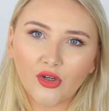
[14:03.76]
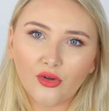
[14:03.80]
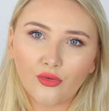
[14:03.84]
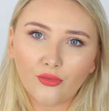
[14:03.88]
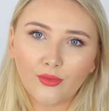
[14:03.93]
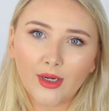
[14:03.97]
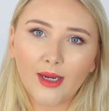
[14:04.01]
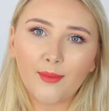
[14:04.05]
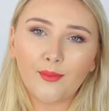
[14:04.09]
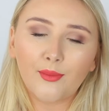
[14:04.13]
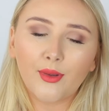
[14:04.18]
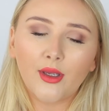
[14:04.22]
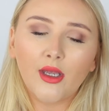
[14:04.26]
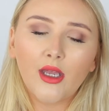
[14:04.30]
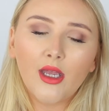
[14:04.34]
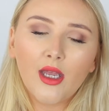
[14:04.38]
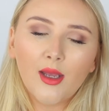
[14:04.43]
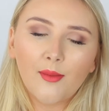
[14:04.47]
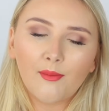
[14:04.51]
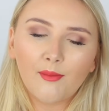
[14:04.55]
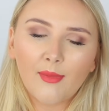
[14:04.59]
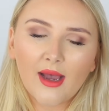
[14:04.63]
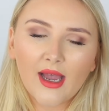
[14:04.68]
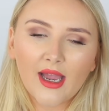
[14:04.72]
grip
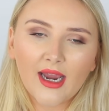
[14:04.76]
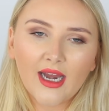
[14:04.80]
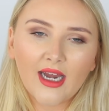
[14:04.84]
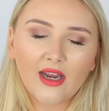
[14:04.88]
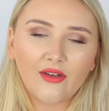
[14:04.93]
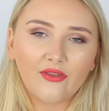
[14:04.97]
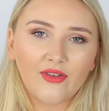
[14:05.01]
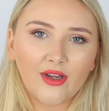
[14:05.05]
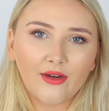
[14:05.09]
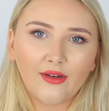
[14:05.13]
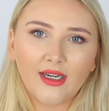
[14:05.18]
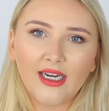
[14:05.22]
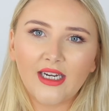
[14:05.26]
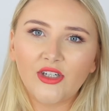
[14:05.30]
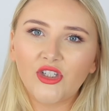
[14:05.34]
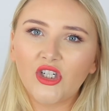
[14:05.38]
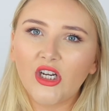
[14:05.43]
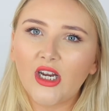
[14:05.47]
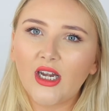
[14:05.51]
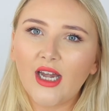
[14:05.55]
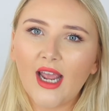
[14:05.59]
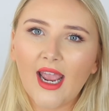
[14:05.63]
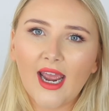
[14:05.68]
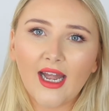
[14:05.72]
my
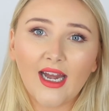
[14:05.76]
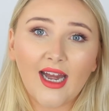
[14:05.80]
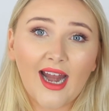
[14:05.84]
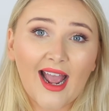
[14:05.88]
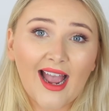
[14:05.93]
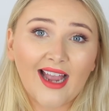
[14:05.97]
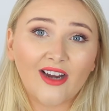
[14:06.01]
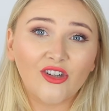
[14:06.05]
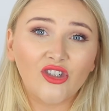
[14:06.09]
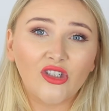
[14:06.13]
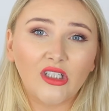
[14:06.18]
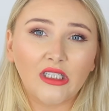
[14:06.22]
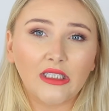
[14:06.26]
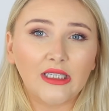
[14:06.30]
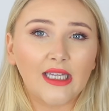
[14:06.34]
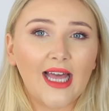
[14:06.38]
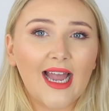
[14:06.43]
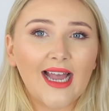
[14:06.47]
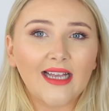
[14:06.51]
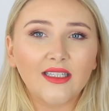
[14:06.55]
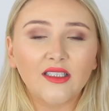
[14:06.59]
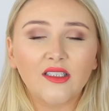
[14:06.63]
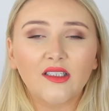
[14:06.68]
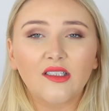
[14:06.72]
foundation, and it actually
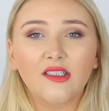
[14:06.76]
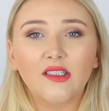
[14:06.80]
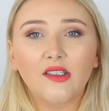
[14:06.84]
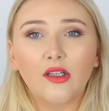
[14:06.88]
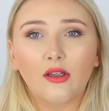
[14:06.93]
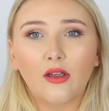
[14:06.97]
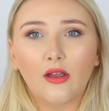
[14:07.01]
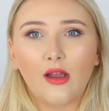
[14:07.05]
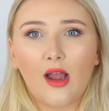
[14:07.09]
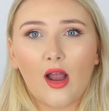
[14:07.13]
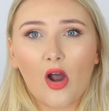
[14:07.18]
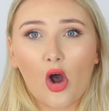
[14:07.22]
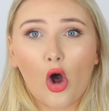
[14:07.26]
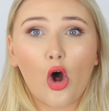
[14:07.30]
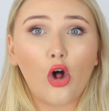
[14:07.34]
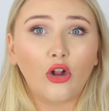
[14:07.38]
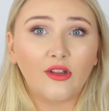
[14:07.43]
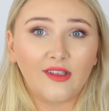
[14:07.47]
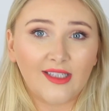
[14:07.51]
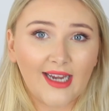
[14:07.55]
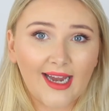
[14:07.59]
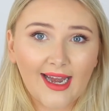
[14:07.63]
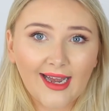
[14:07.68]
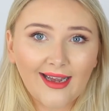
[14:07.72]
lasts all
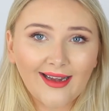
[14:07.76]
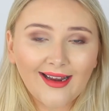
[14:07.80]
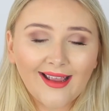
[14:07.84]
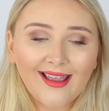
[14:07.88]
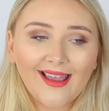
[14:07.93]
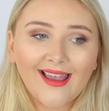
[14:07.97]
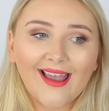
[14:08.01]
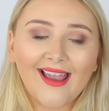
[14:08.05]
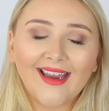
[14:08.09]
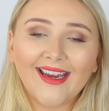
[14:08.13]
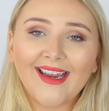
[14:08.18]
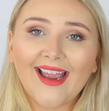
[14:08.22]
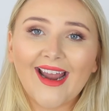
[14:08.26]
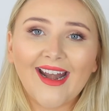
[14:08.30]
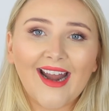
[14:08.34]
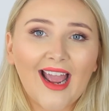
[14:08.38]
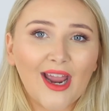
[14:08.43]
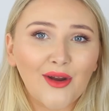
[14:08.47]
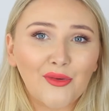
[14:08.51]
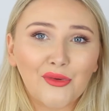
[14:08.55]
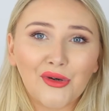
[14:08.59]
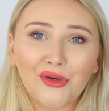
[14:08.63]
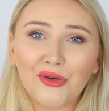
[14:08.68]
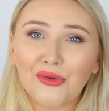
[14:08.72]
day. Again,
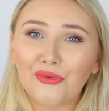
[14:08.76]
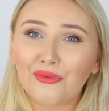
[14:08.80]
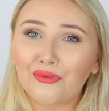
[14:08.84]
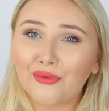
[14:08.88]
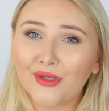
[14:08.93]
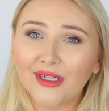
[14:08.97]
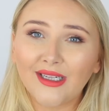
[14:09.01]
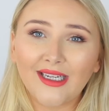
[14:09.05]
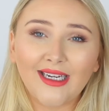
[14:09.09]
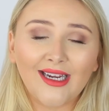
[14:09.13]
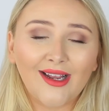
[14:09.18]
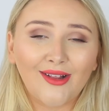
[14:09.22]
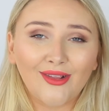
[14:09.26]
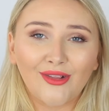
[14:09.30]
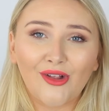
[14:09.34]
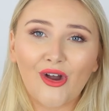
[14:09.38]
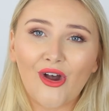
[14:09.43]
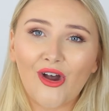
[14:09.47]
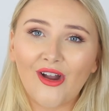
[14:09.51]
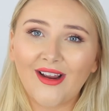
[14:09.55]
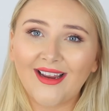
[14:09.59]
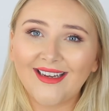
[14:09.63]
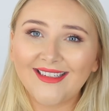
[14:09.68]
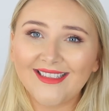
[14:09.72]
I work a really
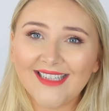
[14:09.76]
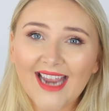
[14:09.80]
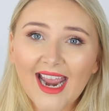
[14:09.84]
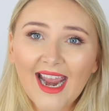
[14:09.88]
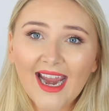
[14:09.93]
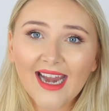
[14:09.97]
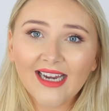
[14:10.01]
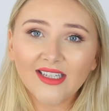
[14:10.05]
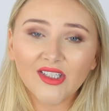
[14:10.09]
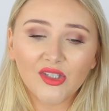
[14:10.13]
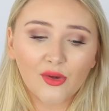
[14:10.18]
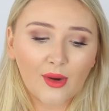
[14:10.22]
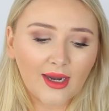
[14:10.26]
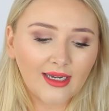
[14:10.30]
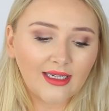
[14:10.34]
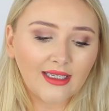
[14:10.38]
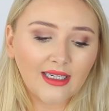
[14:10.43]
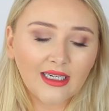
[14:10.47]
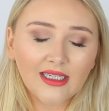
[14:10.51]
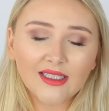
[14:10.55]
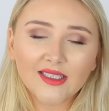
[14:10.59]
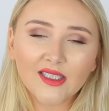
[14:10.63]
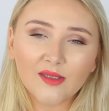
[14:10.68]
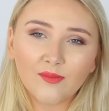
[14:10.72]
long day, so I
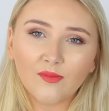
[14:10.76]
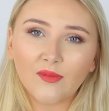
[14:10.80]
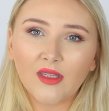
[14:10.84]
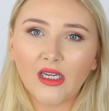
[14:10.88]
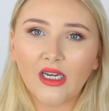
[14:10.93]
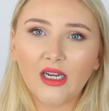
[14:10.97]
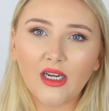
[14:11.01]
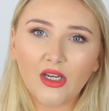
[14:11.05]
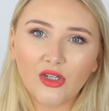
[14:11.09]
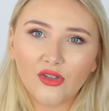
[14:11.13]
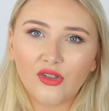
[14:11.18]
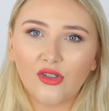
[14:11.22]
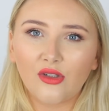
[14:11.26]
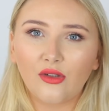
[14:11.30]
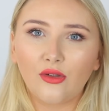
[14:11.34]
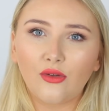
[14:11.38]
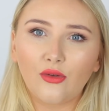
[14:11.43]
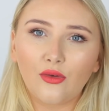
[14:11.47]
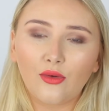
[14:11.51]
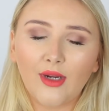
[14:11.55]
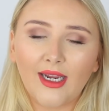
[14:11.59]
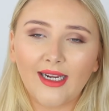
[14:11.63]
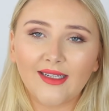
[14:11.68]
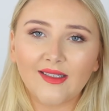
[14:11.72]
need something
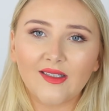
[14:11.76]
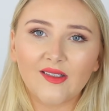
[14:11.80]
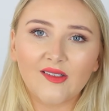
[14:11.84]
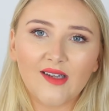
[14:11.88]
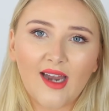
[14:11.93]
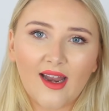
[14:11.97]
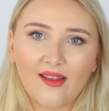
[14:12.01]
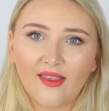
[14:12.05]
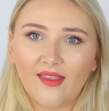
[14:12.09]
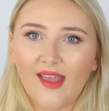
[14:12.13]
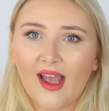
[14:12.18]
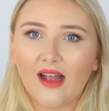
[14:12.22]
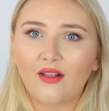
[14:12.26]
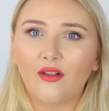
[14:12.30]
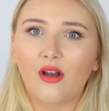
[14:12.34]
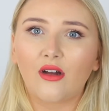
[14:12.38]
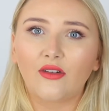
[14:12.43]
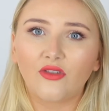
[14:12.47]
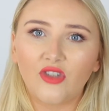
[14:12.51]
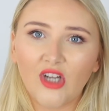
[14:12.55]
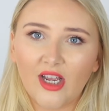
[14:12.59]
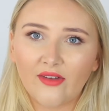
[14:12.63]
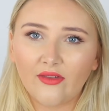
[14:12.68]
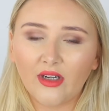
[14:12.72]
to extend that
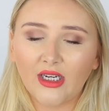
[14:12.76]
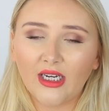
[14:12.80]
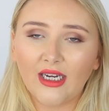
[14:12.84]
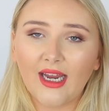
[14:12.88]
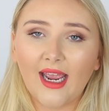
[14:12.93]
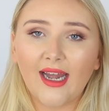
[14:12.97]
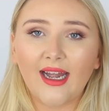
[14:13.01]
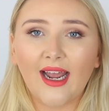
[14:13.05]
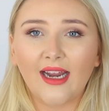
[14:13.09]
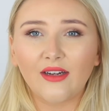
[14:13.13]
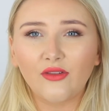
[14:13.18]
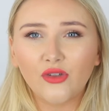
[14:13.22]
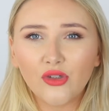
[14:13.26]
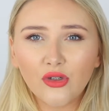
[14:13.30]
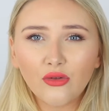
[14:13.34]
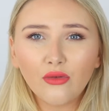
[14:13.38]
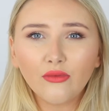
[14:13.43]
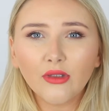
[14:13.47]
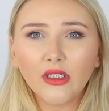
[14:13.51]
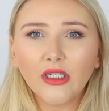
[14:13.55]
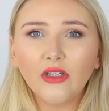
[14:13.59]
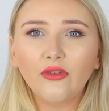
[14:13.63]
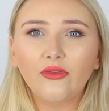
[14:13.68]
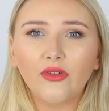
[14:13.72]
longevity, and I do
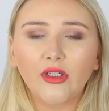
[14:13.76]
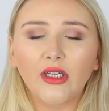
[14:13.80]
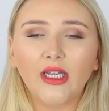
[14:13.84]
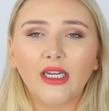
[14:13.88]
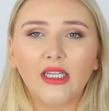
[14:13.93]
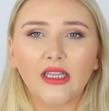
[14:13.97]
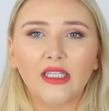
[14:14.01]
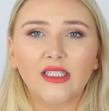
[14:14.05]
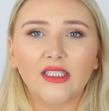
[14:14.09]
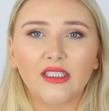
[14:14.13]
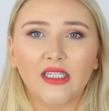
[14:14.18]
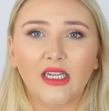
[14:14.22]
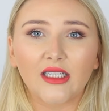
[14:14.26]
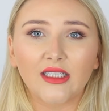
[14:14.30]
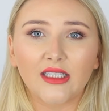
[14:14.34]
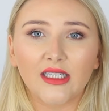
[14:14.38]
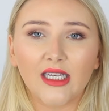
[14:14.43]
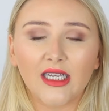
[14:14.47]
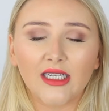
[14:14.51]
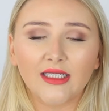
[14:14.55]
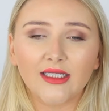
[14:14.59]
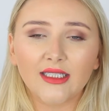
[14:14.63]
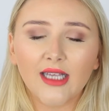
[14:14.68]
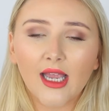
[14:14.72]
really feel like this does
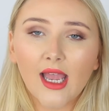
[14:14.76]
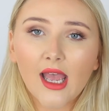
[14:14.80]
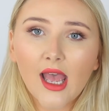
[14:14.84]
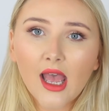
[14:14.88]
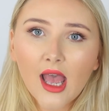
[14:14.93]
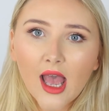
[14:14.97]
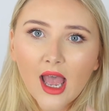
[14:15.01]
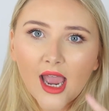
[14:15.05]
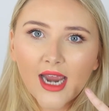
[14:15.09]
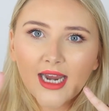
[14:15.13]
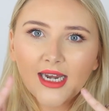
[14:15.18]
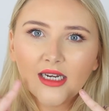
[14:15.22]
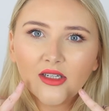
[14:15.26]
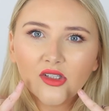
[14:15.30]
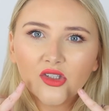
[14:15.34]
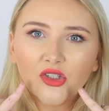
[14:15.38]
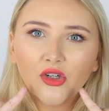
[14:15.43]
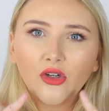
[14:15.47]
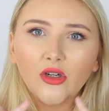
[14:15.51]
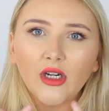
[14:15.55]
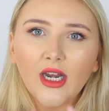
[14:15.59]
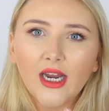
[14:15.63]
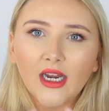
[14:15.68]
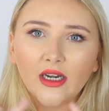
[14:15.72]
this. In
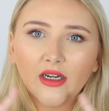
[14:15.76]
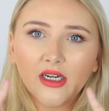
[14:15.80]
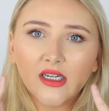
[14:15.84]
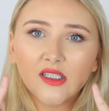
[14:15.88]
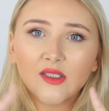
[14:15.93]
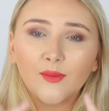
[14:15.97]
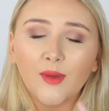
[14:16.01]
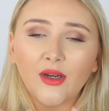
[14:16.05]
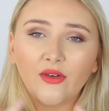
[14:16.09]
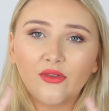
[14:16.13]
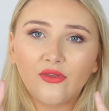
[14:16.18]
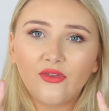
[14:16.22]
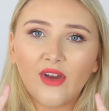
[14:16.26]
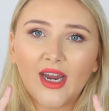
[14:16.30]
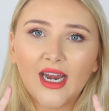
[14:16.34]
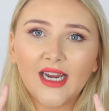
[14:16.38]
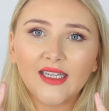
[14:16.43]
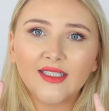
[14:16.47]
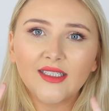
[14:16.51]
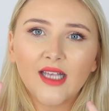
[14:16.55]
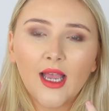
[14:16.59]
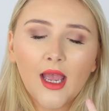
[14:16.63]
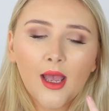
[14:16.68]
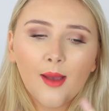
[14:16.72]
certain areas of my
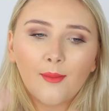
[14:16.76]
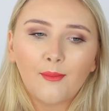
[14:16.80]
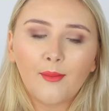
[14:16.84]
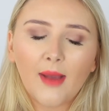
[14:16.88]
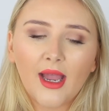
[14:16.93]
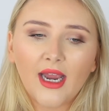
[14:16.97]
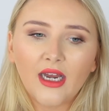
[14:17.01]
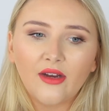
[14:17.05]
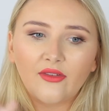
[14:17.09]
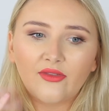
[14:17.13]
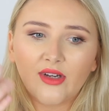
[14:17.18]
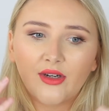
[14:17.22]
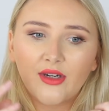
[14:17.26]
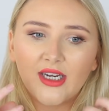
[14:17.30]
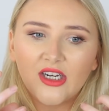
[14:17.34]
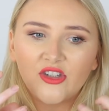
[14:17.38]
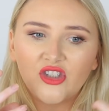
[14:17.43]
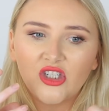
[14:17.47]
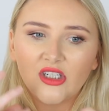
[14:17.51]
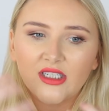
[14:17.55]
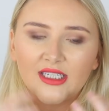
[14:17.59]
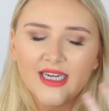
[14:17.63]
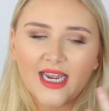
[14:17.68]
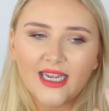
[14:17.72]
face, my
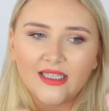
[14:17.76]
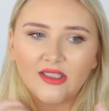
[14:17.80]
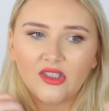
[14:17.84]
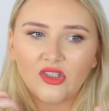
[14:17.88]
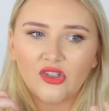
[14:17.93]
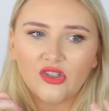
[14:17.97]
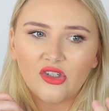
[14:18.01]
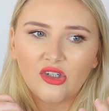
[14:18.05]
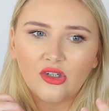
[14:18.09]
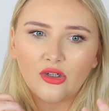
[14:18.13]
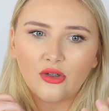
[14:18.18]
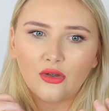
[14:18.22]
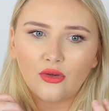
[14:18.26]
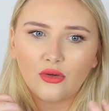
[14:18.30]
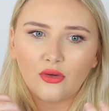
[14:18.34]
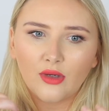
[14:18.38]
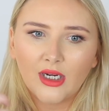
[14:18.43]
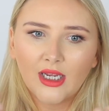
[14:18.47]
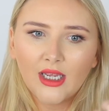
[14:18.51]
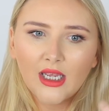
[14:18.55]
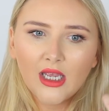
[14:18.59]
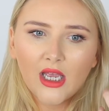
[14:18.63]
foundation tends to